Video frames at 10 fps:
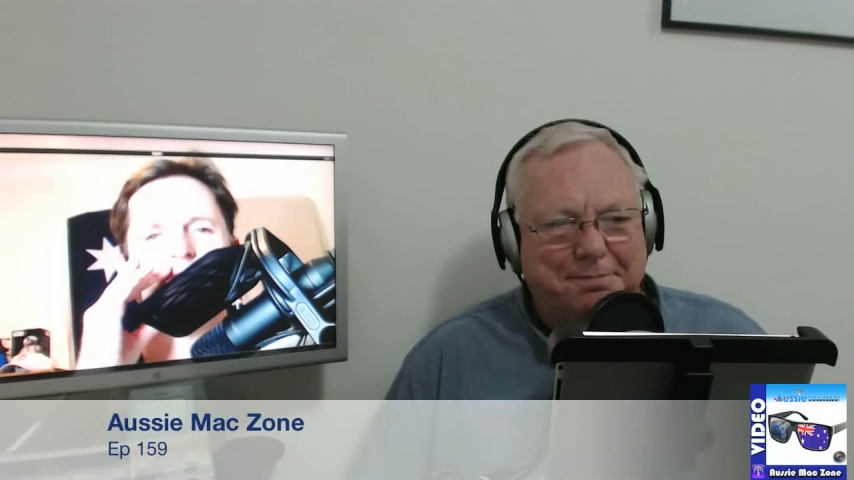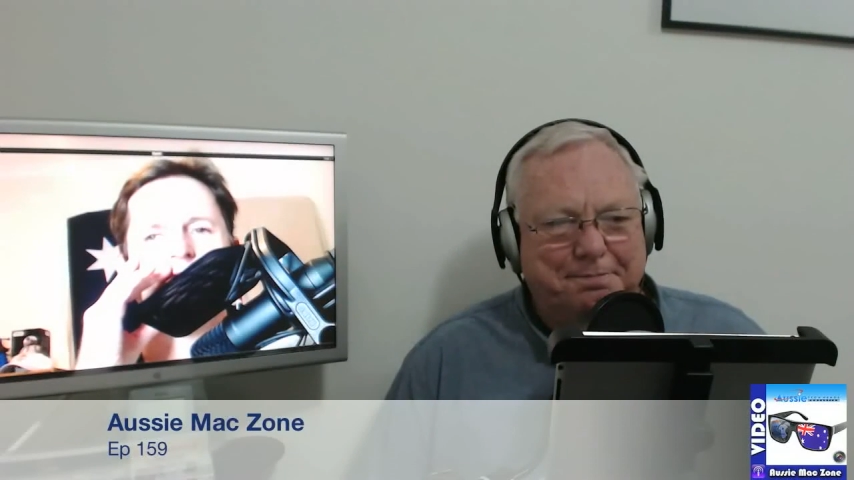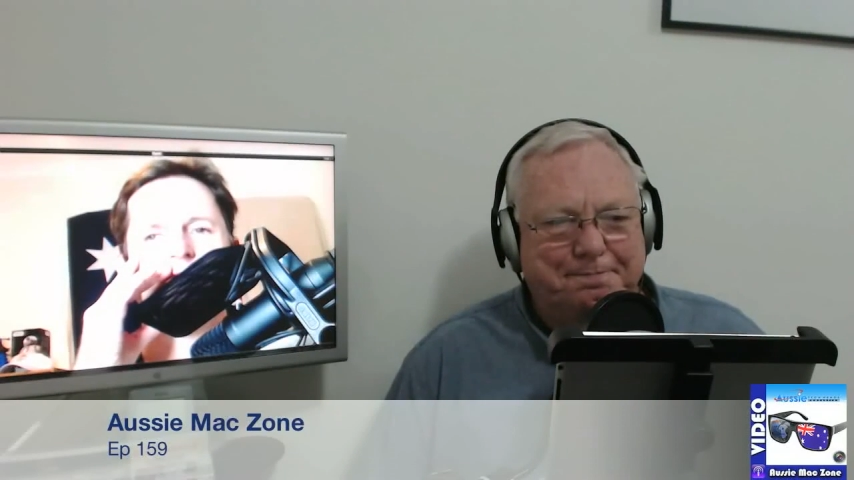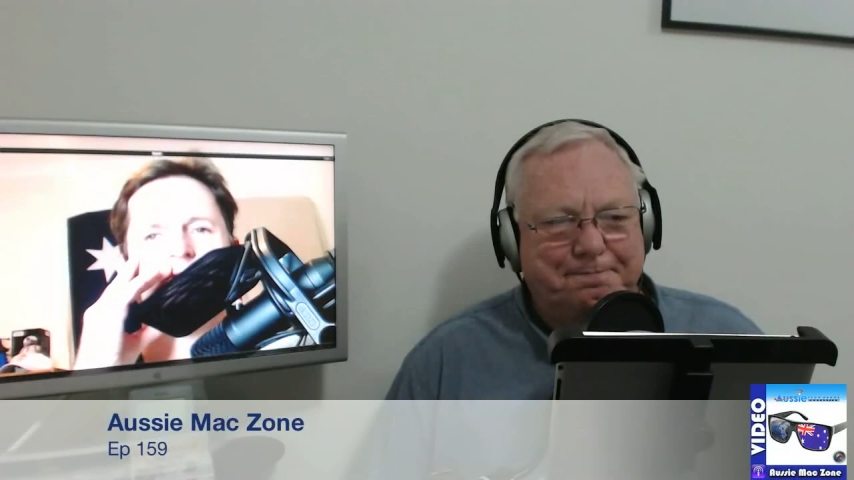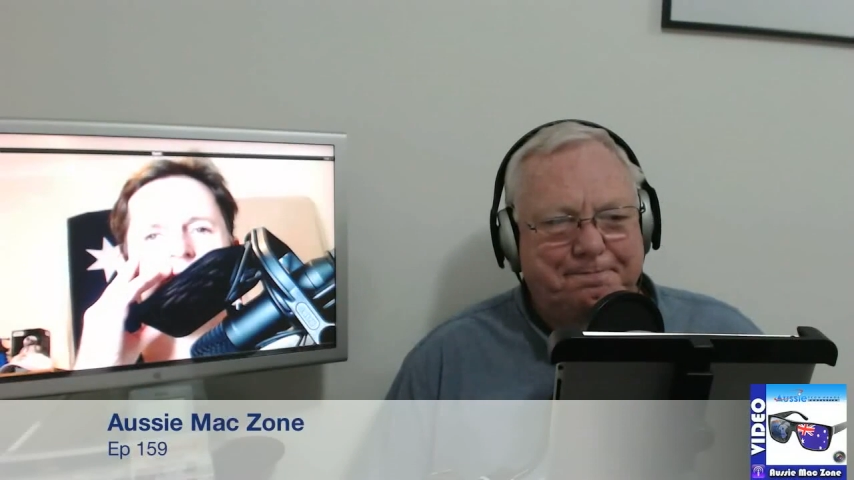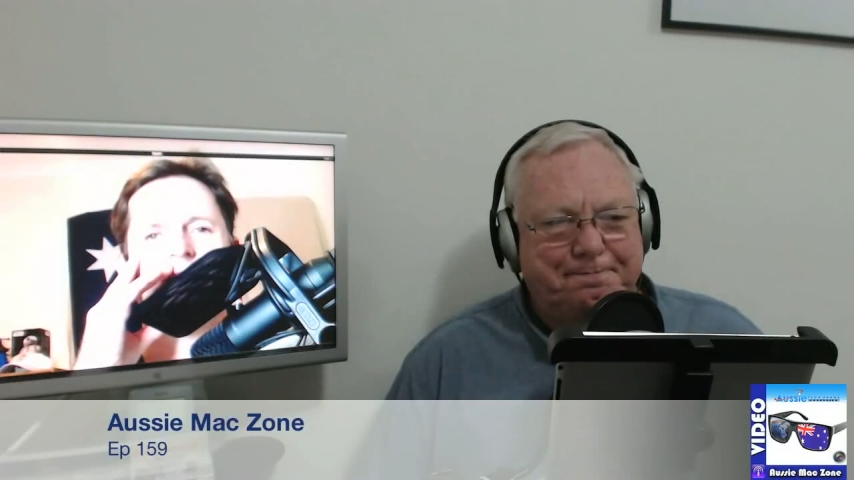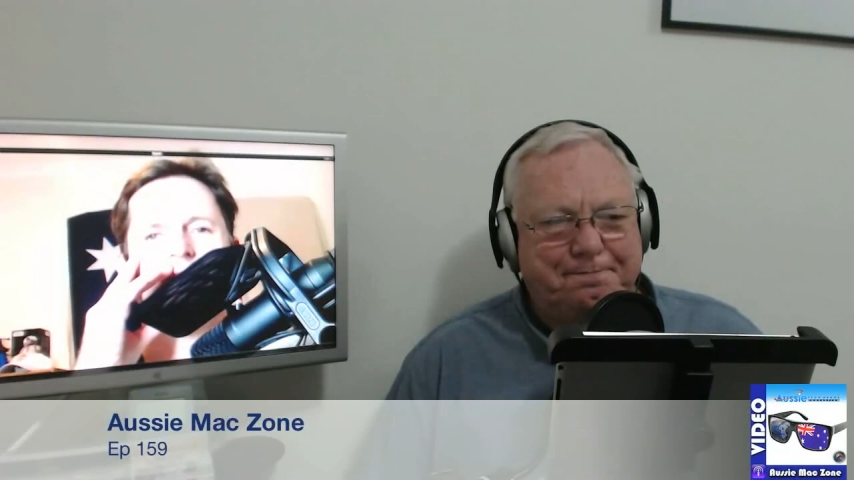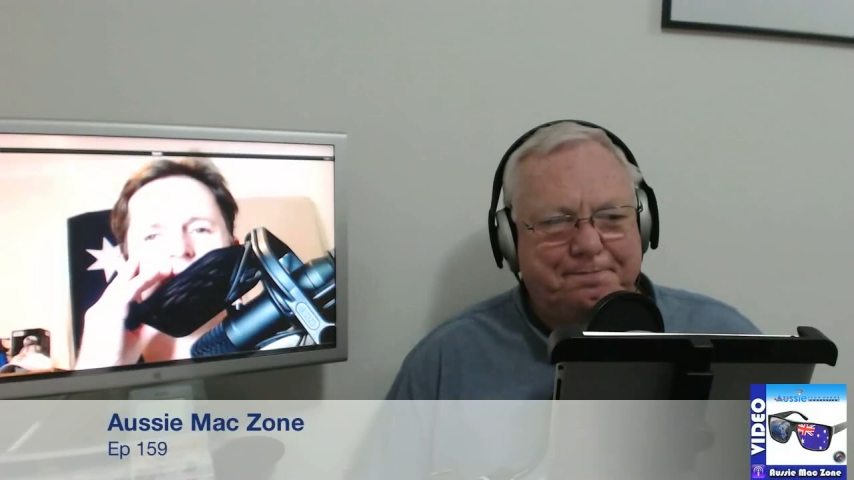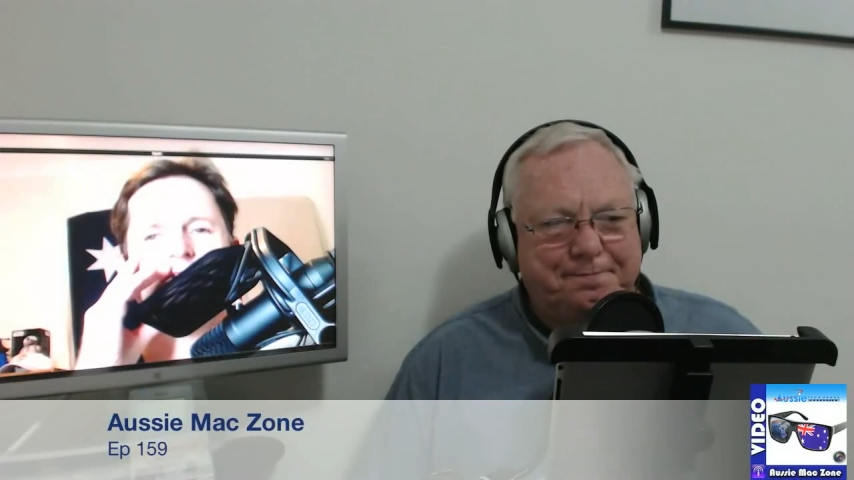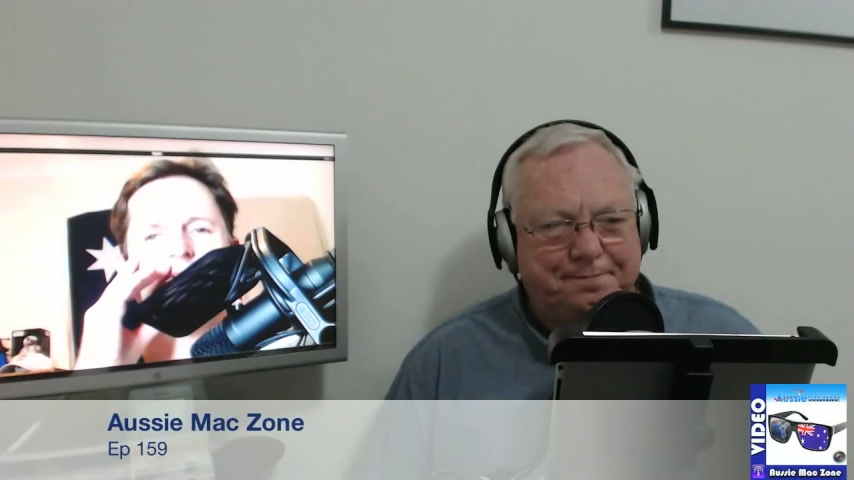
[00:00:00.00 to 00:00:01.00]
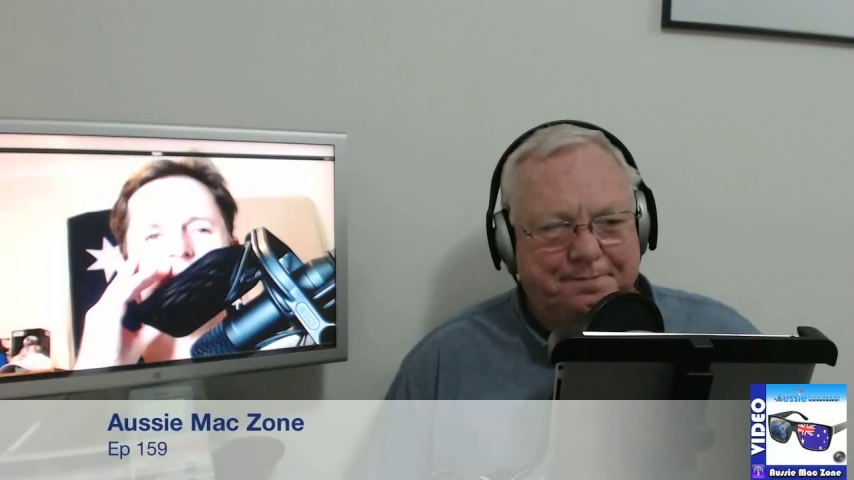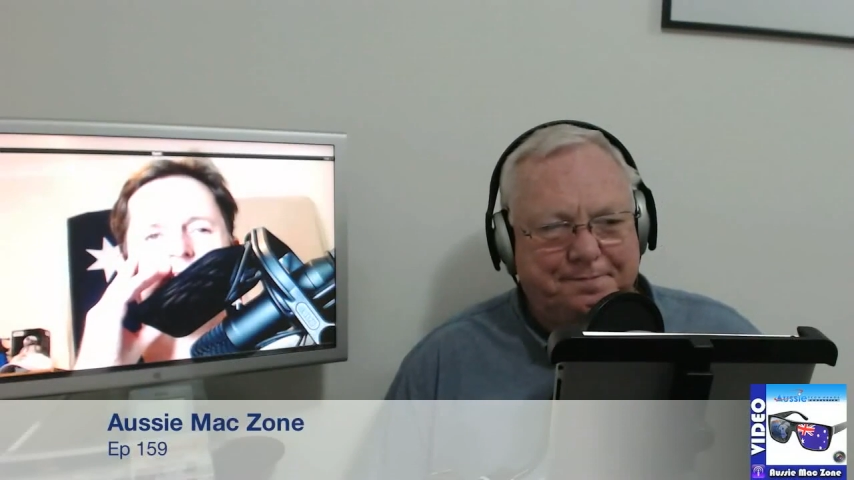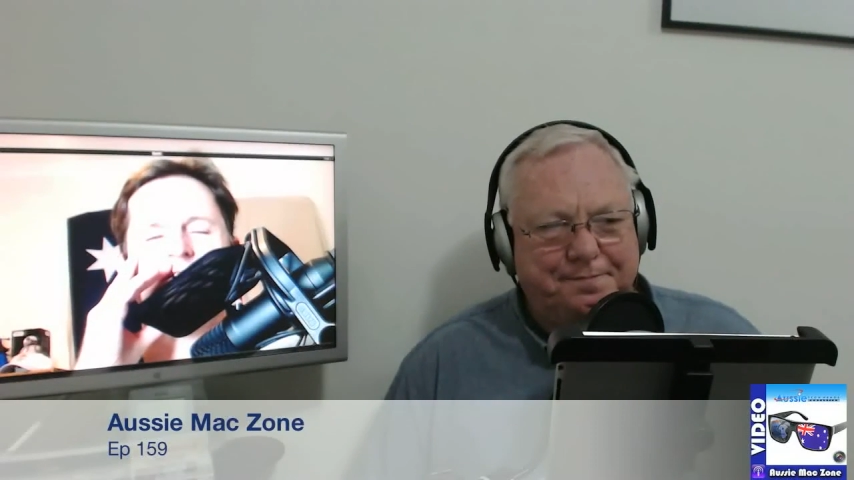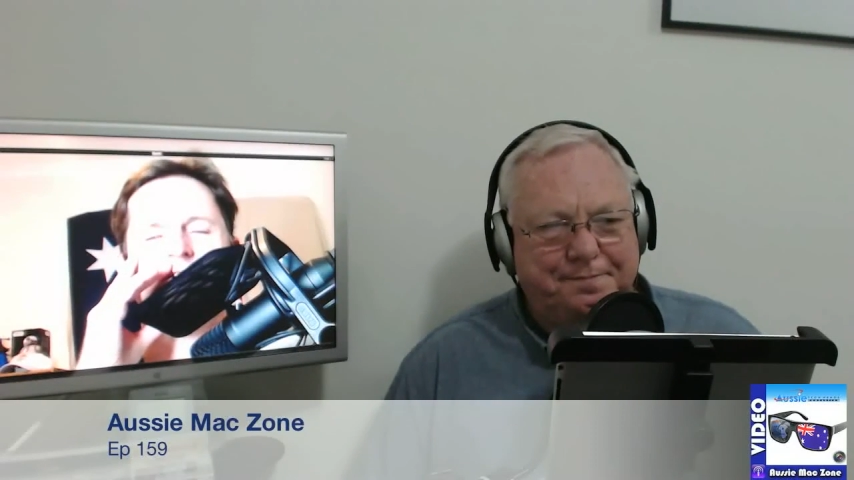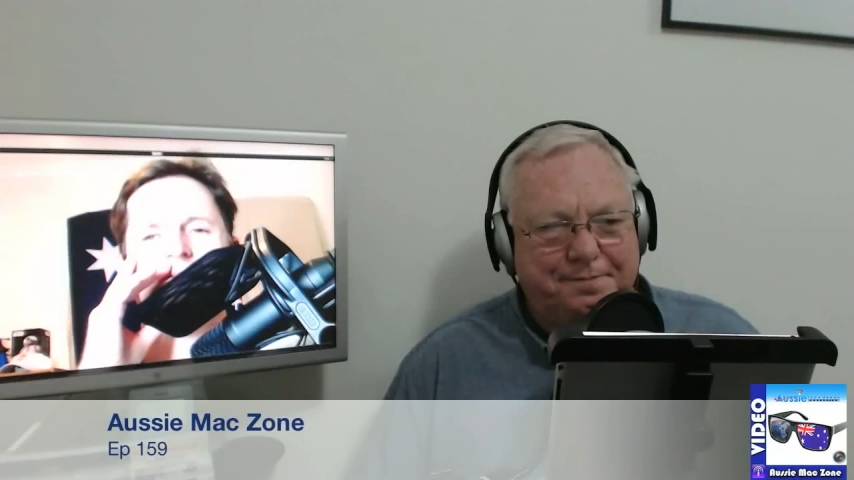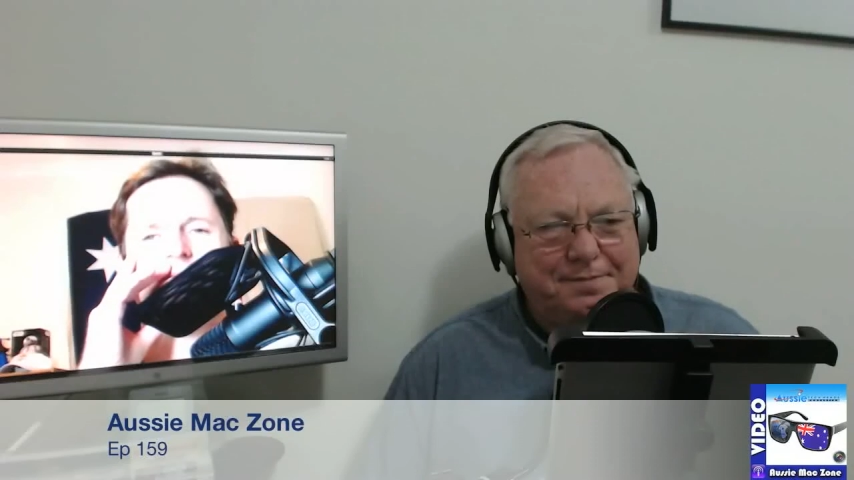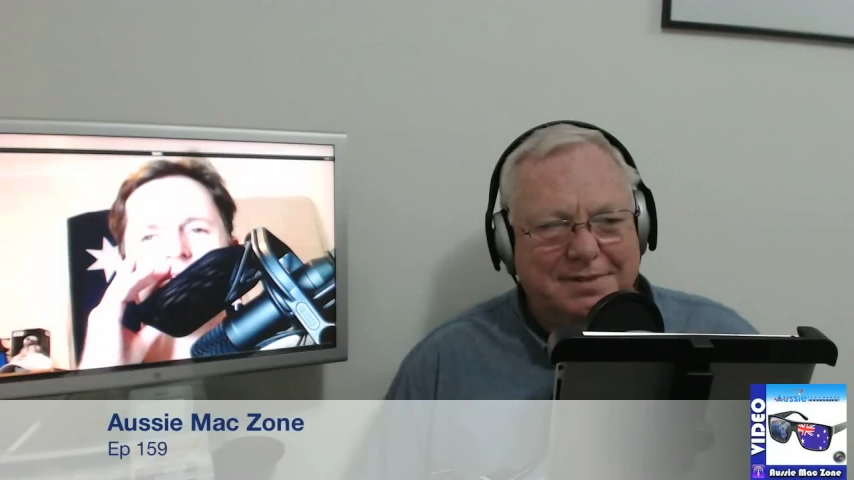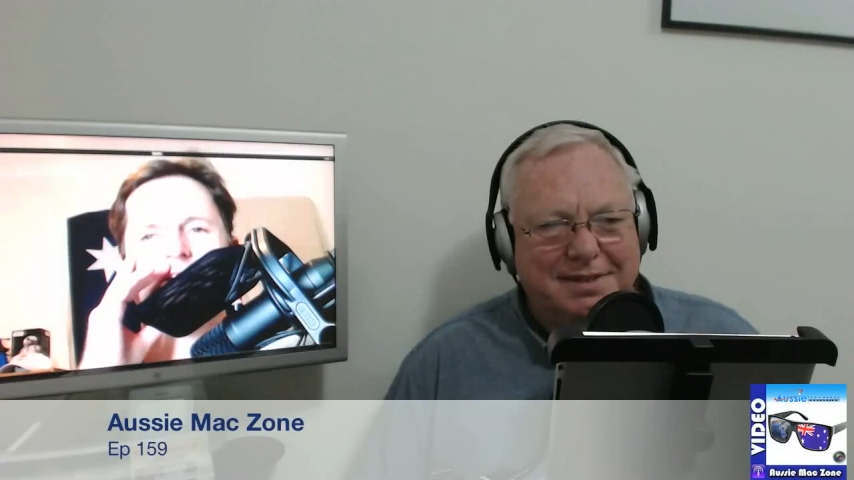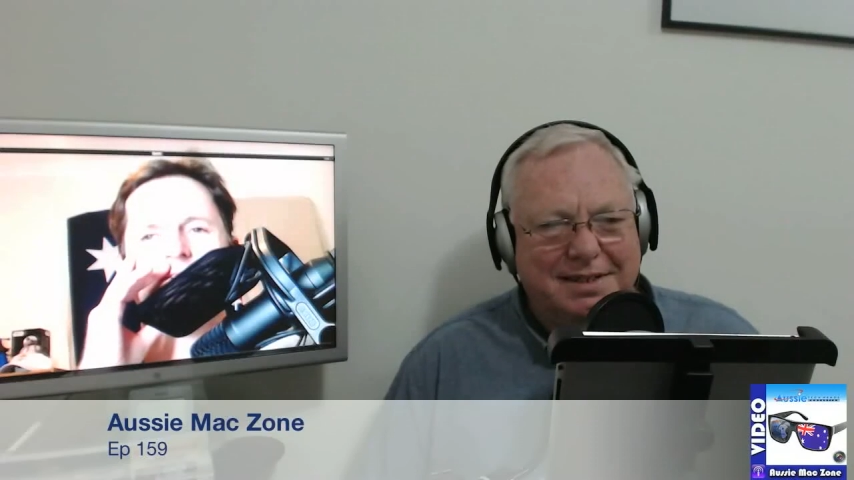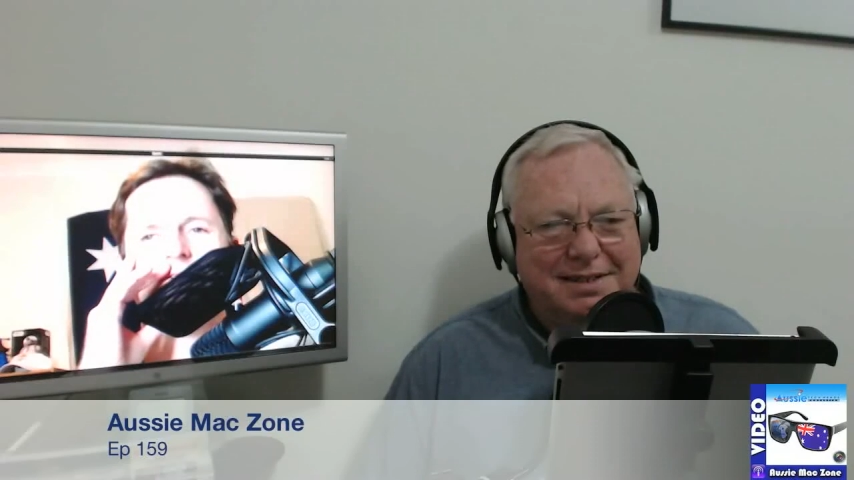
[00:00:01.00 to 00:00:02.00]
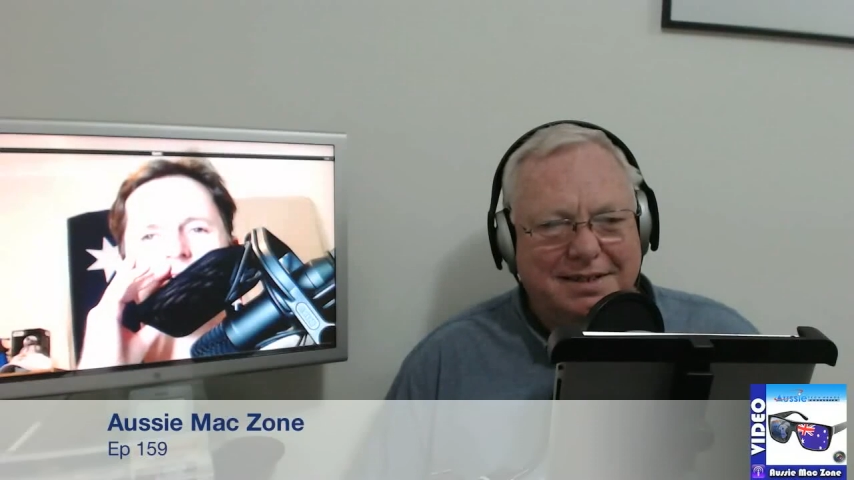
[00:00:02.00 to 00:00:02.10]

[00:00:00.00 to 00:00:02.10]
to even have on display to have a feel,